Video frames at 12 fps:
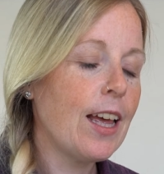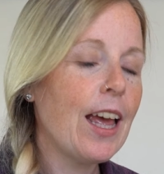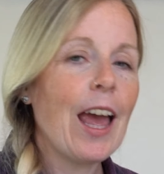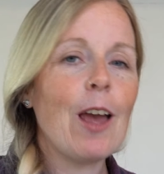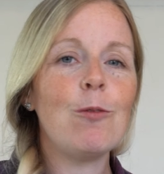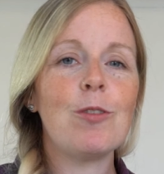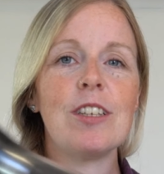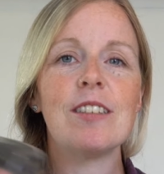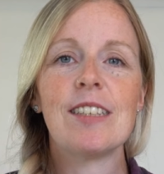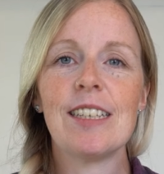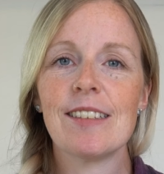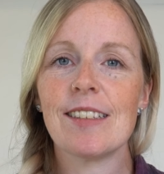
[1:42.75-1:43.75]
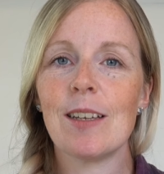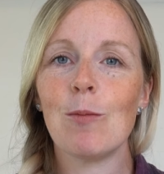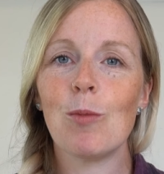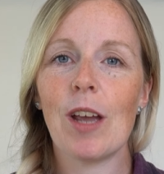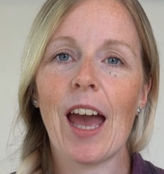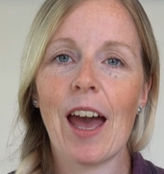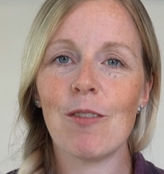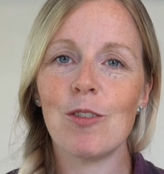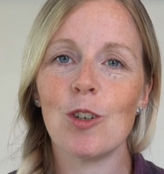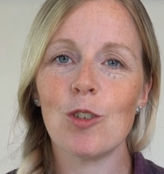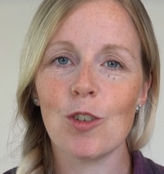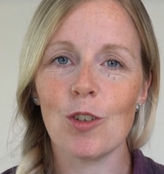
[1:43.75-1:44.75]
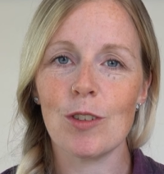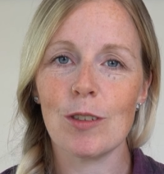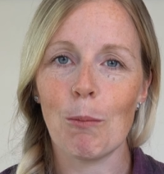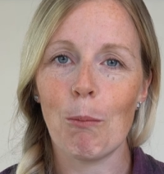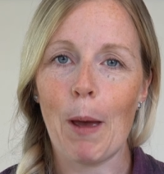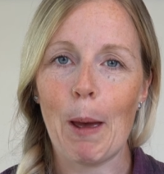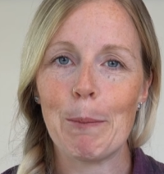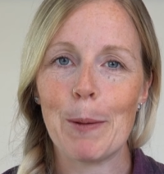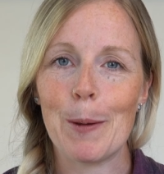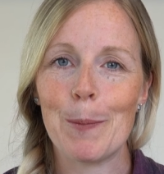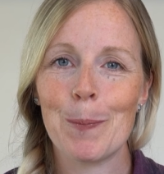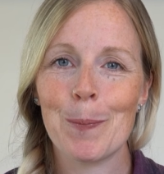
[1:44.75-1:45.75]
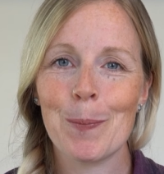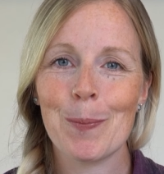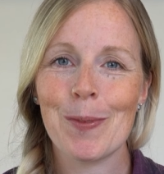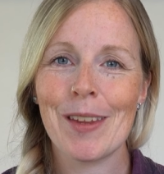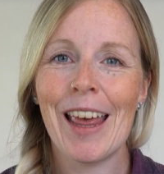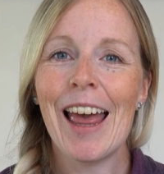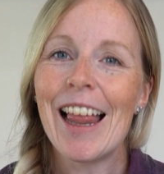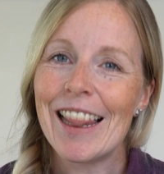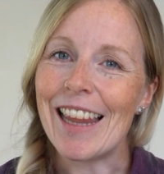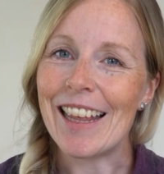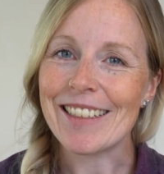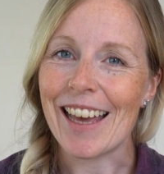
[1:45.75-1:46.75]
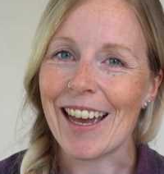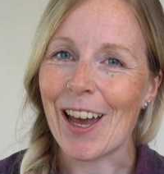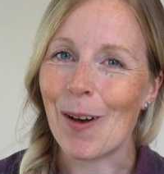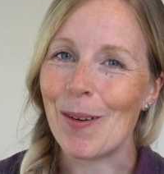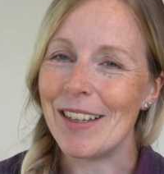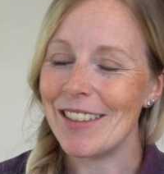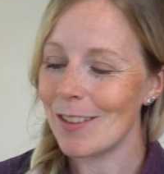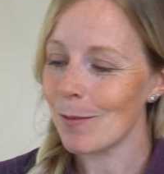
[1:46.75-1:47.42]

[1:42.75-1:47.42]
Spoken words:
And for your seasoning, we have your salt and pepper. Let's get going.